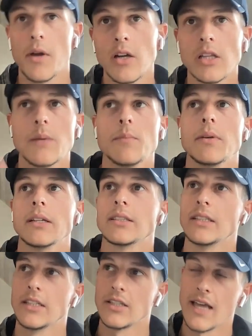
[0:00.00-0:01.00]

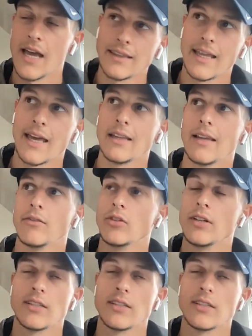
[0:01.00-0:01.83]
paralympics and it's at that level